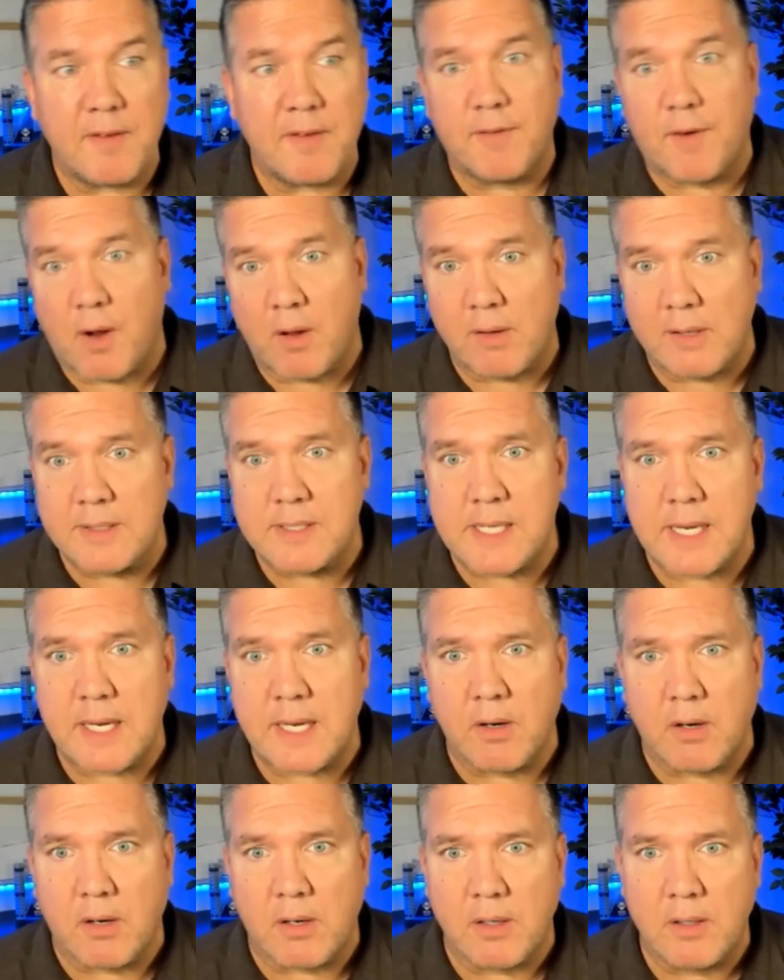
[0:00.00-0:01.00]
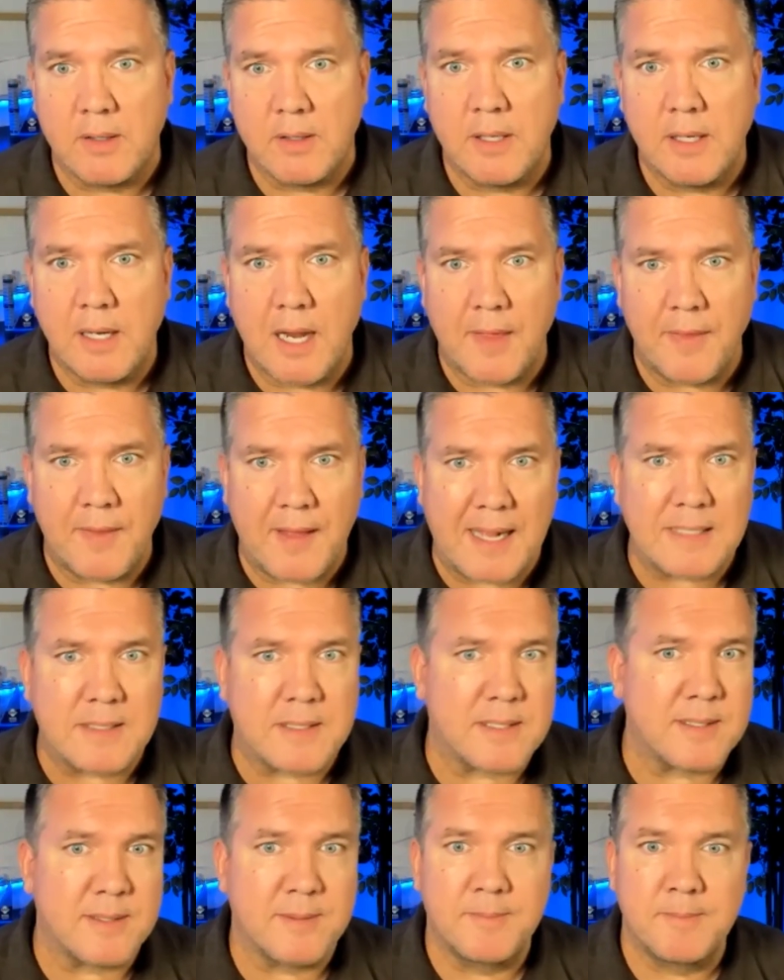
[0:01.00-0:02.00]
then volunteer. And
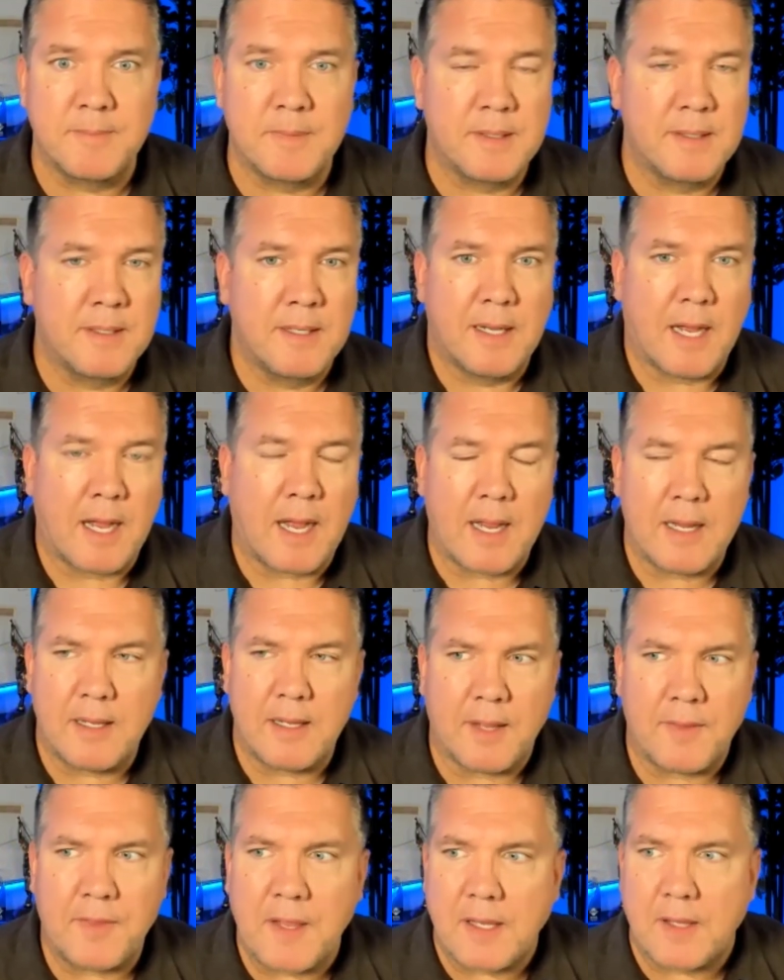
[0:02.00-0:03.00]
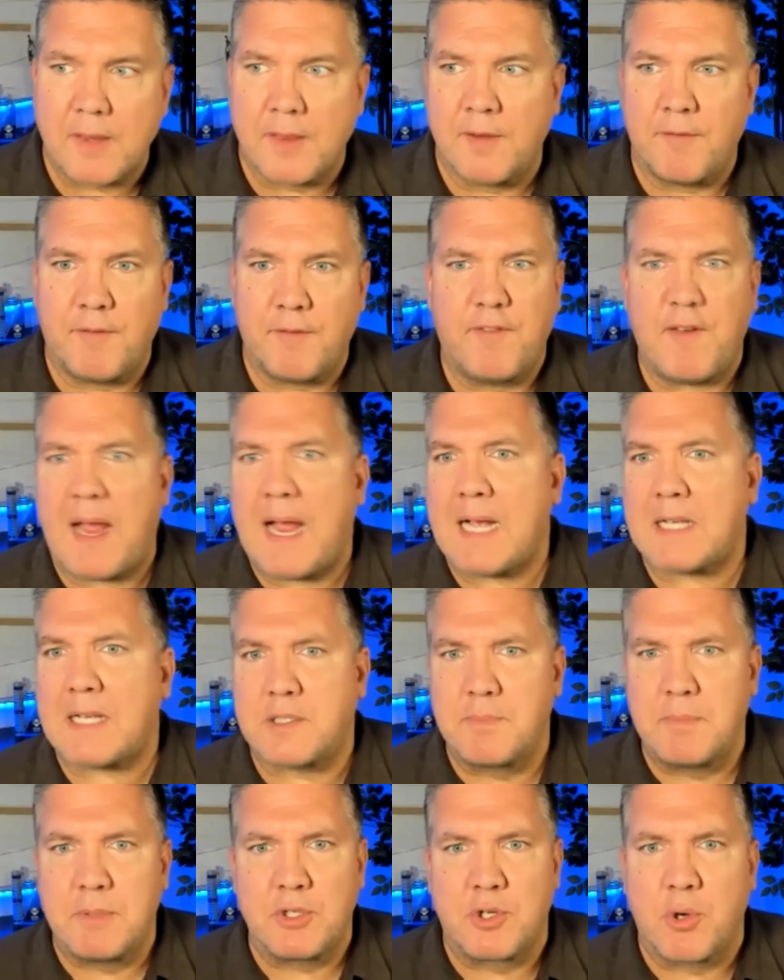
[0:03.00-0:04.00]
that's, I think the
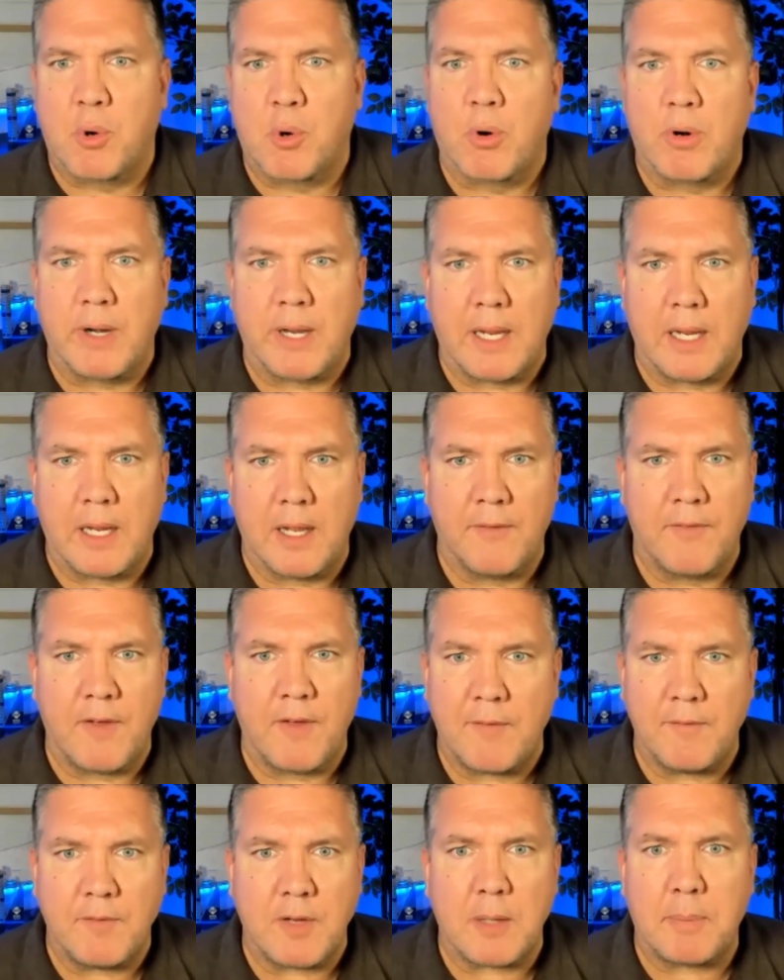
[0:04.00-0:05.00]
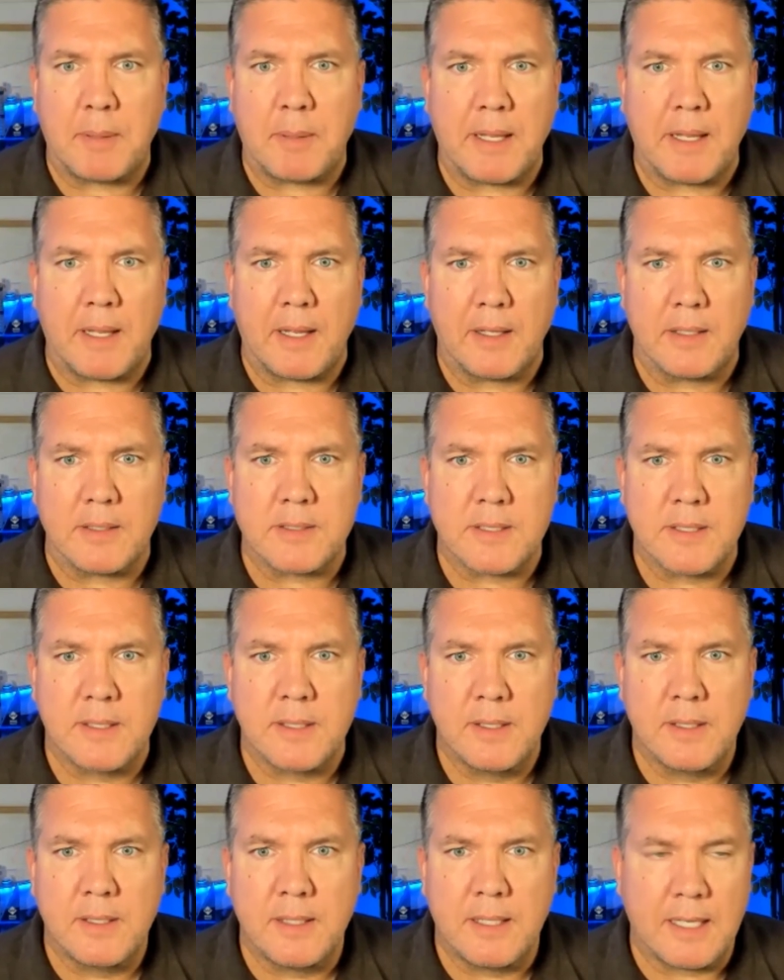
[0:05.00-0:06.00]
vast majority of MVPs,
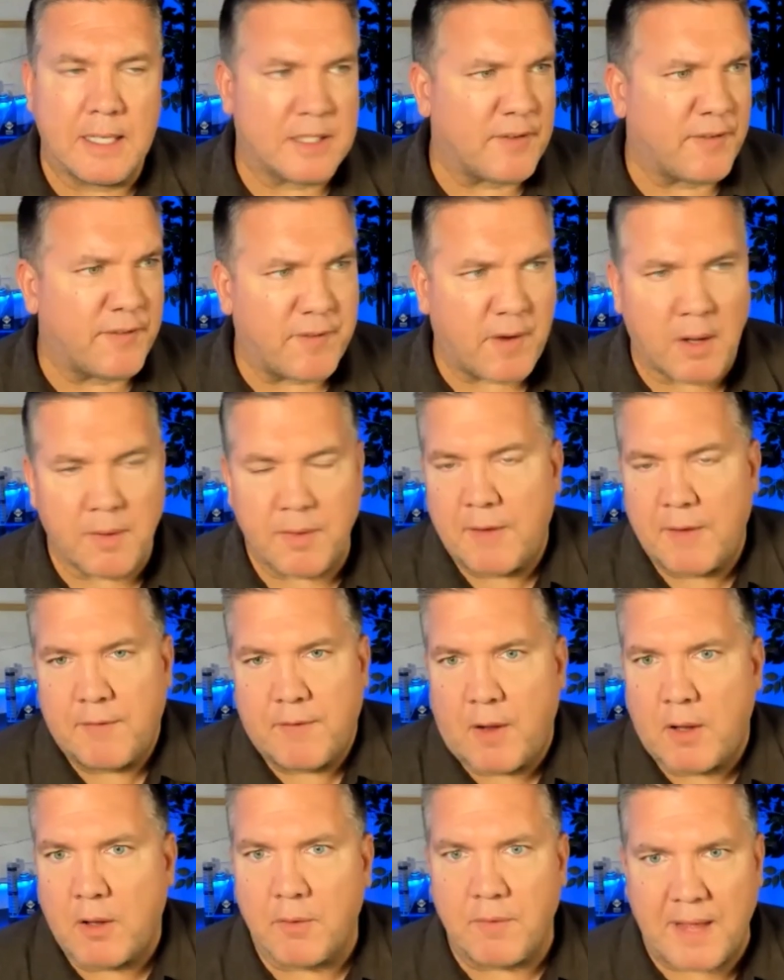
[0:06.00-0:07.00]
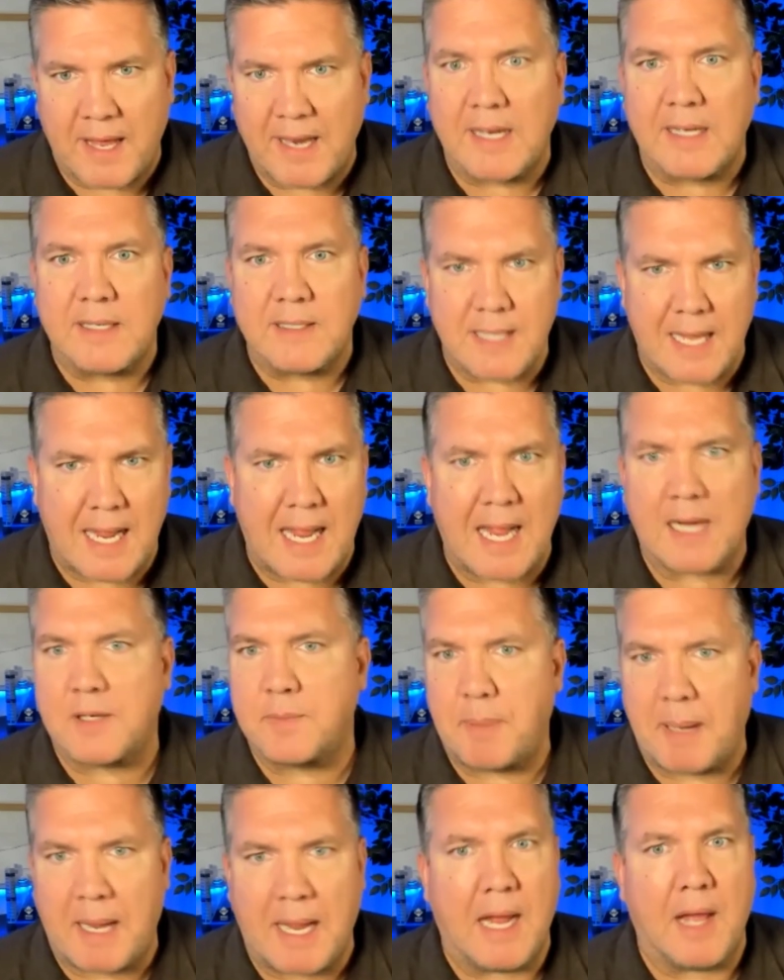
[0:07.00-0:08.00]
they followed that
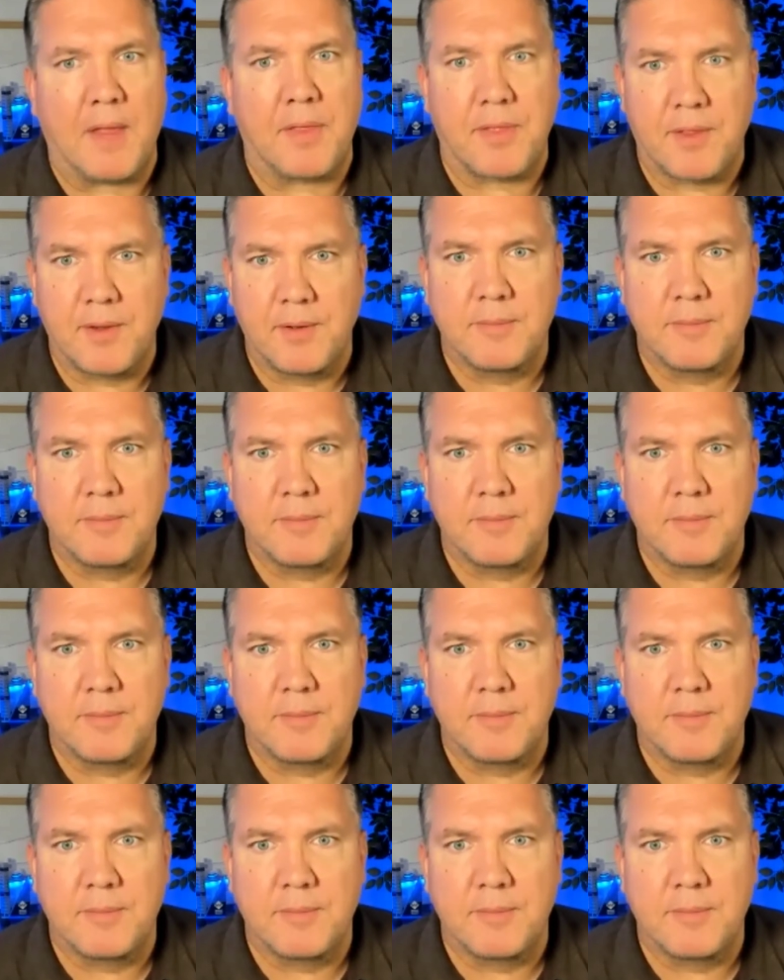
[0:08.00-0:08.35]
exact path.